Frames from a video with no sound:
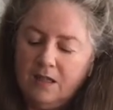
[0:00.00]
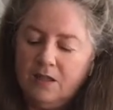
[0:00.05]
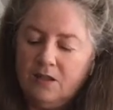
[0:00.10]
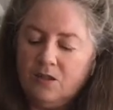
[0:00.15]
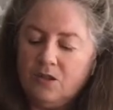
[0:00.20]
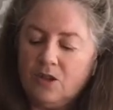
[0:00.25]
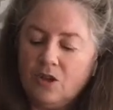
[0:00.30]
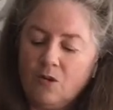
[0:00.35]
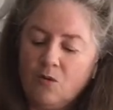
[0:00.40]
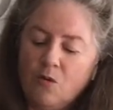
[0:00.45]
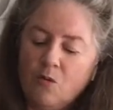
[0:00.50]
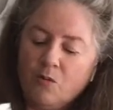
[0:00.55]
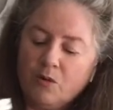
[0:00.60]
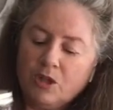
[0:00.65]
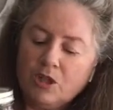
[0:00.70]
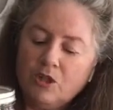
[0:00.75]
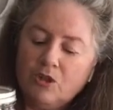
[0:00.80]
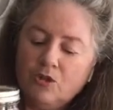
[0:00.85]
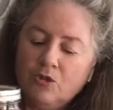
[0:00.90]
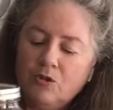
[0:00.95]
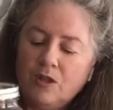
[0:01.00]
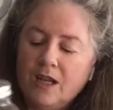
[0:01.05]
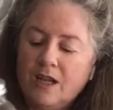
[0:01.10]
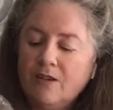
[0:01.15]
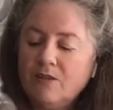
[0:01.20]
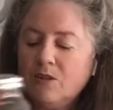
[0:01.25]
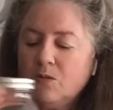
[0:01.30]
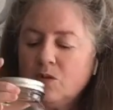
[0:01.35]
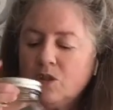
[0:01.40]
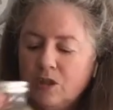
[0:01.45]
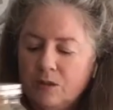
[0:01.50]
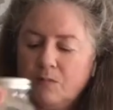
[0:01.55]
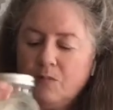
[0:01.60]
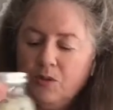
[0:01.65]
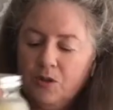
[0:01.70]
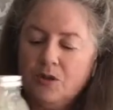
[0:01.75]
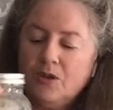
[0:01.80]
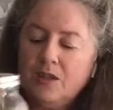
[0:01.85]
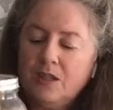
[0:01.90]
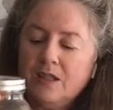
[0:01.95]
So what we're going to do now is we're going to
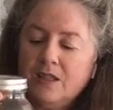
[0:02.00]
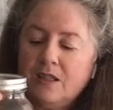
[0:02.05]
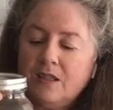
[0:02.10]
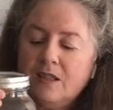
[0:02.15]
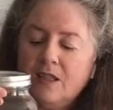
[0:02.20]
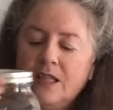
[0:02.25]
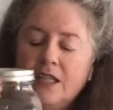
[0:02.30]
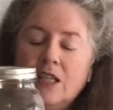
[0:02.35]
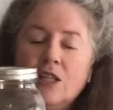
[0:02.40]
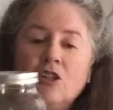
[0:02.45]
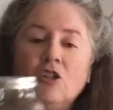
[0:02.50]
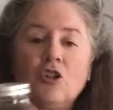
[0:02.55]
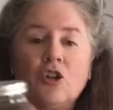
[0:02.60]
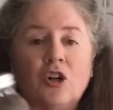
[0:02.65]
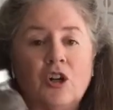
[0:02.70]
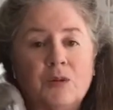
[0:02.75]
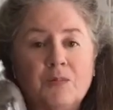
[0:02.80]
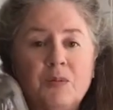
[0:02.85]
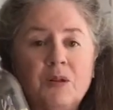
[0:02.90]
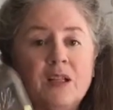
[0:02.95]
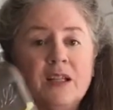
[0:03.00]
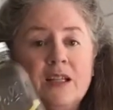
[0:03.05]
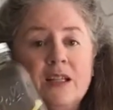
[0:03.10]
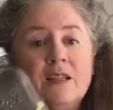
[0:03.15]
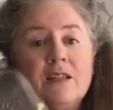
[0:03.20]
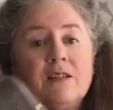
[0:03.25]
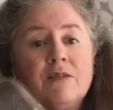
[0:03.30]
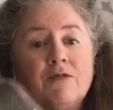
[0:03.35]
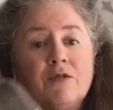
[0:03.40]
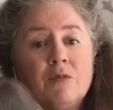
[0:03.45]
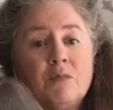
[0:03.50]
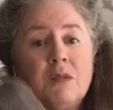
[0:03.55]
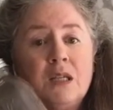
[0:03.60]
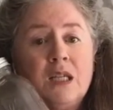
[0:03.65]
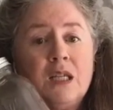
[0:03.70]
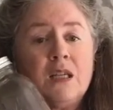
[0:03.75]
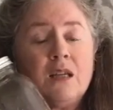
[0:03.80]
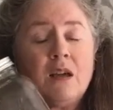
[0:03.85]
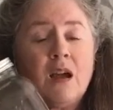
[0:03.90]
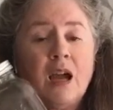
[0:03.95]
put this in a dark place. For
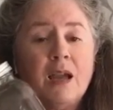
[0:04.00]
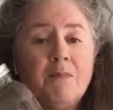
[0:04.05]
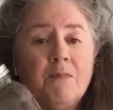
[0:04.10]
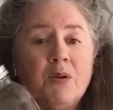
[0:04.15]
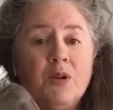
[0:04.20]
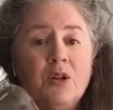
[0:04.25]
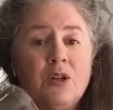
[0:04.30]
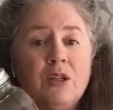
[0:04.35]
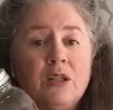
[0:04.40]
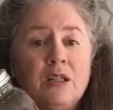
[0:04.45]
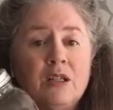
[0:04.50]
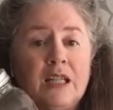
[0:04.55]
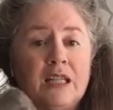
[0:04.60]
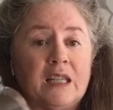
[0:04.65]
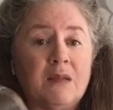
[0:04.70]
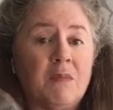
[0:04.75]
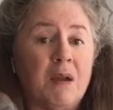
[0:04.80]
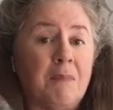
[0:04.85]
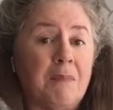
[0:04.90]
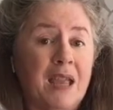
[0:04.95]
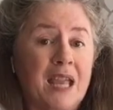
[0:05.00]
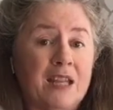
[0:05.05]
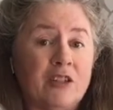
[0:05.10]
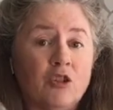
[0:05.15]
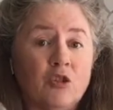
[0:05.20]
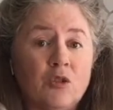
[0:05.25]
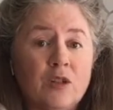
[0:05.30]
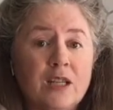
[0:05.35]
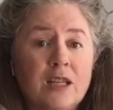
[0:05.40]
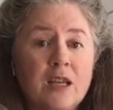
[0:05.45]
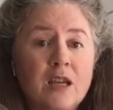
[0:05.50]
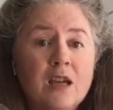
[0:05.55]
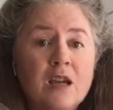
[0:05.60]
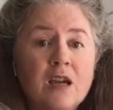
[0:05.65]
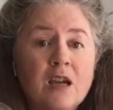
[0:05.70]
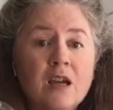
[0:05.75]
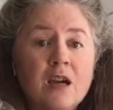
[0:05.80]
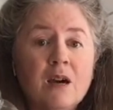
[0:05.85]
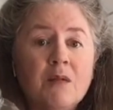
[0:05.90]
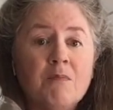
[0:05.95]
me, I put it like in my pantry,
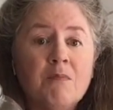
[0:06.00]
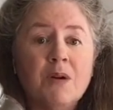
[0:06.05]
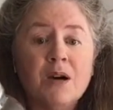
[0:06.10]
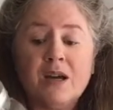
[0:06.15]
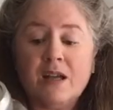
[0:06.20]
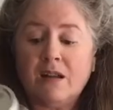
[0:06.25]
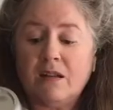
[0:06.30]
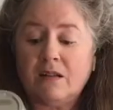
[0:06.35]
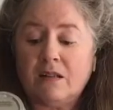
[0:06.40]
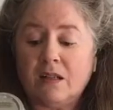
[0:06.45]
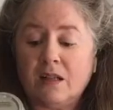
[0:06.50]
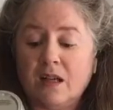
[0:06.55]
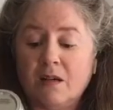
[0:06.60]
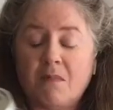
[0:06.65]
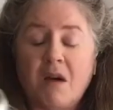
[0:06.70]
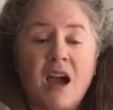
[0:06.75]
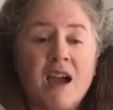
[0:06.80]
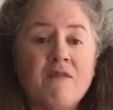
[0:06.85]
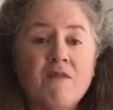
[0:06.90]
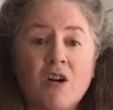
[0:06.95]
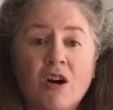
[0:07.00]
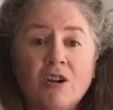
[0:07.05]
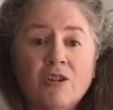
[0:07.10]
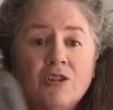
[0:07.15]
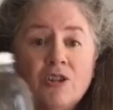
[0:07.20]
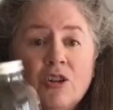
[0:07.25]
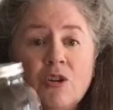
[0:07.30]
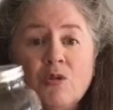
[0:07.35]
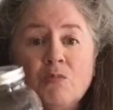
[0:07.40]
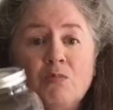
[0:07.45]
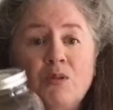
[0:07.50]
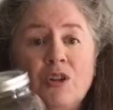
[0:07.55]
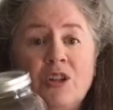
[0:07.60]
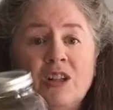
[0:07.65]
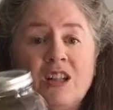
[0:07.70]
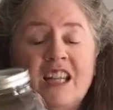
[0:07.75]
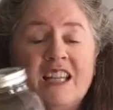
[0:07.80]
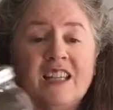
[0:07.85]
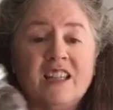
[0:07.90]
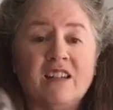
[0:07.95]
but I've also put it
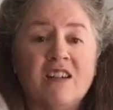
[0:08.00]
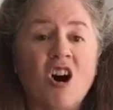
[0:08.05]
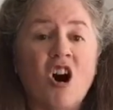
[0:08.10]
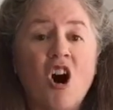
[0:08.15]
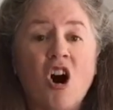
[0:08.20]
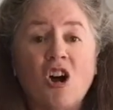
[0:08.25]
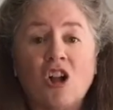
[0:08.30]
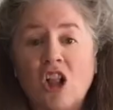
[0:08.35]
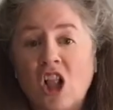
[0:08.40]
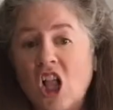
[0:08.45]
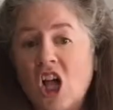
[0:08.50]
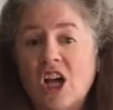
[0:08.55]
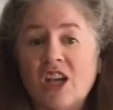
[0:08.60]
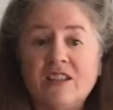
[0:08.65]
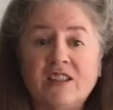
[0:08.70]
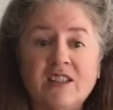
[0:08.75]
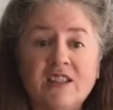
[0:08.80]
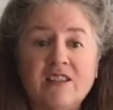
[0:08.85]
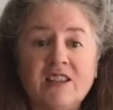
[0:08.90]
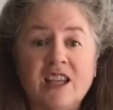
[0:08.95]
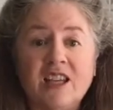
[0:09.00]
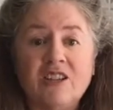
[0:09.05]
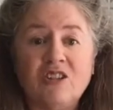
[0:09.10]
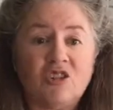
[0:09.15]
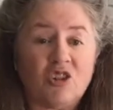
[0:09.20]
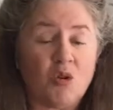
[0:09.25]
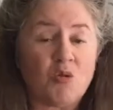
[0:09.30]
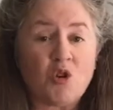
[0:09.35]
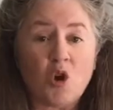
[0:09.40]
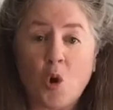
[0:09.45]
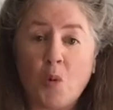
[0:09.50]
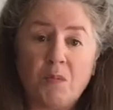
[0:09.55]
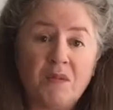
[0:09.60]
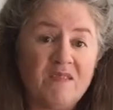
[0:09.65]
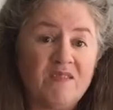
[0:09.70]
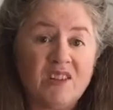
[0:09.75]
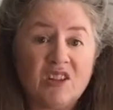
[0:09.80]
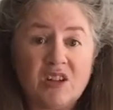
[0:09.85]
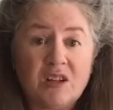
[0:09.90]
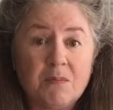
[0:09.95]
like in a hall closet that you don't open
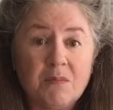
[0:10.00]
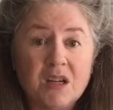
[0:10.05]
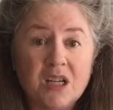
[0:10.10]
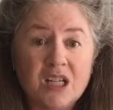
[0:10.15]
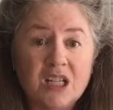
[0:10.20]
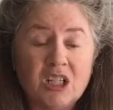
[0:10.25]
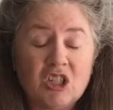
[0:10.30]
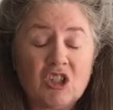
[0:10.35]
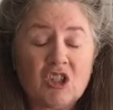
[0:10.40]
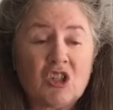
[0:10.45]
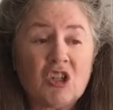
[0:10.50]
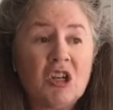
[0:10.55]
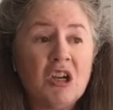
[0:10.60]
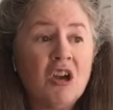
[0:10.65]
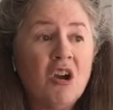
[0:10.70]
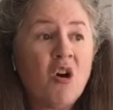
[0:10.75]
very much.